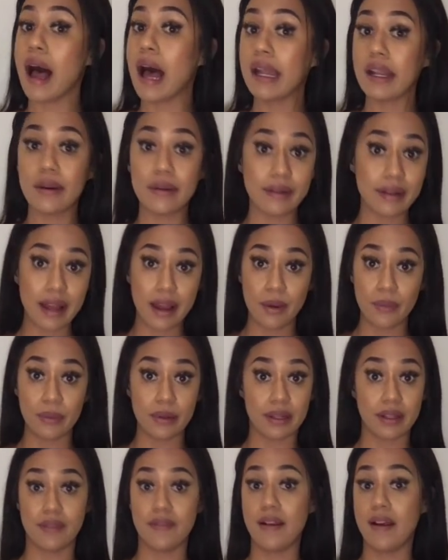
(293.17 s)
I don't know
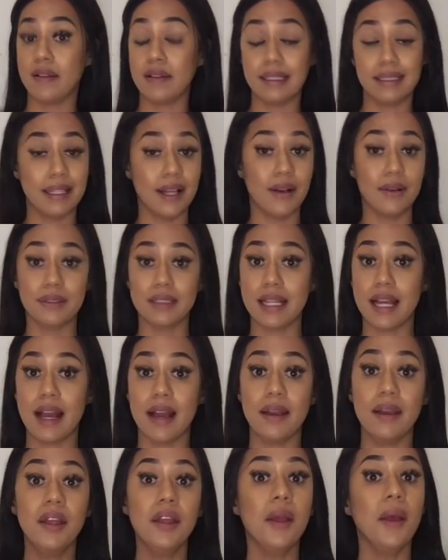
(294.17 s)
where they found these hoes
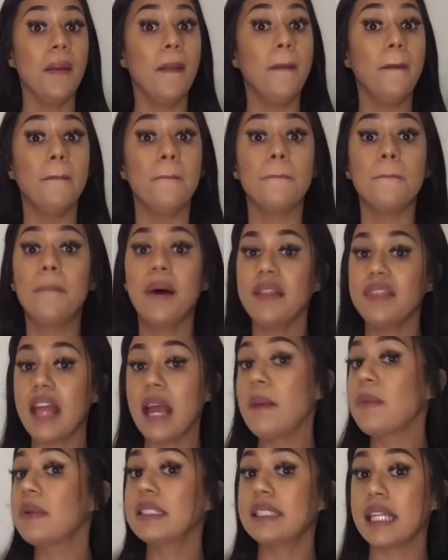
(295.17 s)
at. But
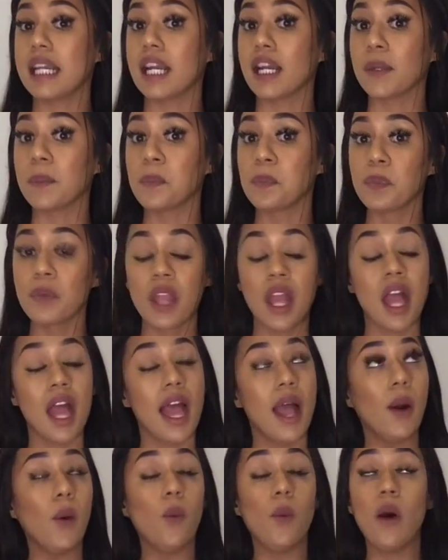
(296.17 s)
they was there.
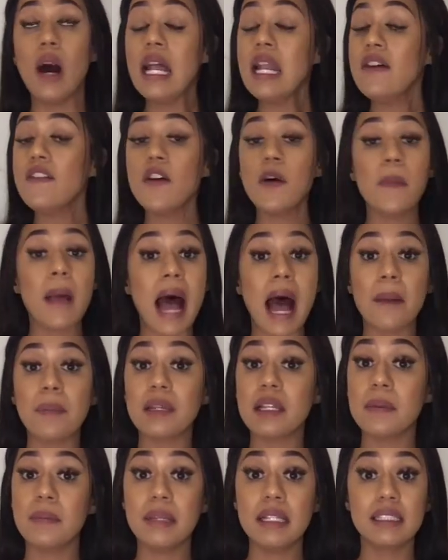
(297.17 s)
one of them
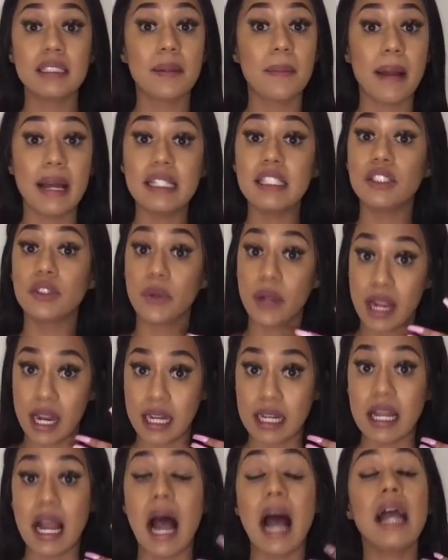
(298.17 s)
happened to be somebody's
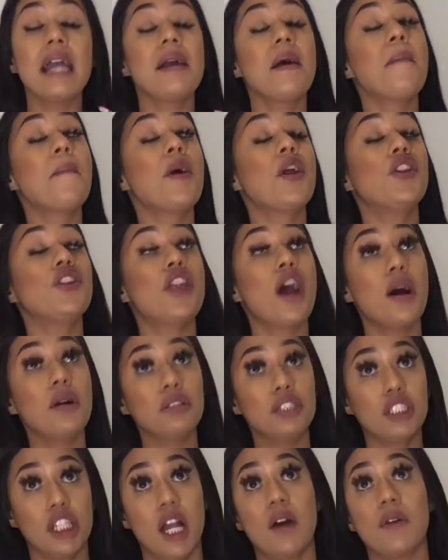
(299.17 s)
granny. I am no
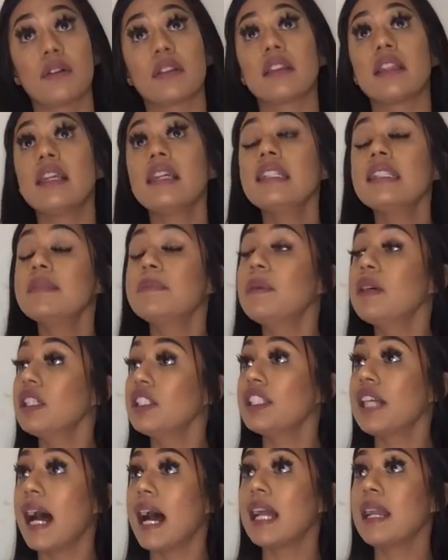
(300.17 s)
joke. This
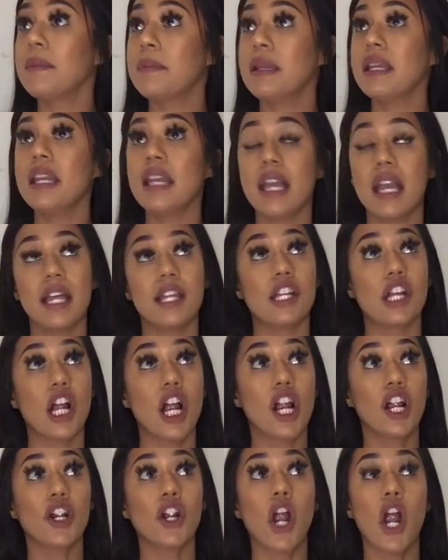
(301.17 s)
bitch had to be in
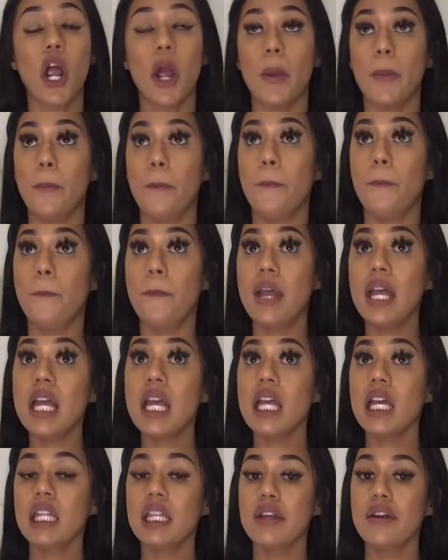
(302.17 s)
her
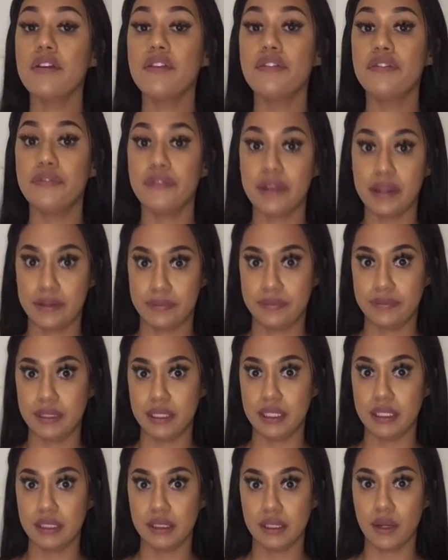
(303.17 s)
mid-50s,
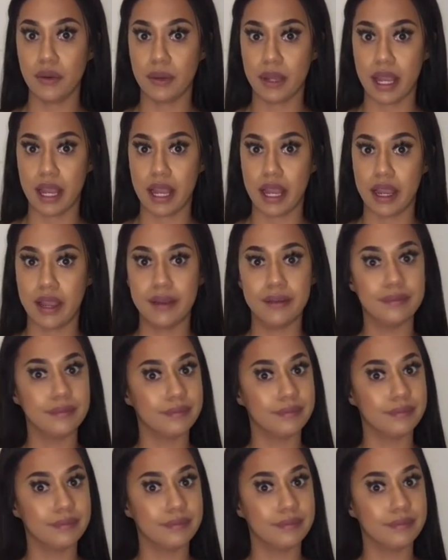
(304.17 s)
okay?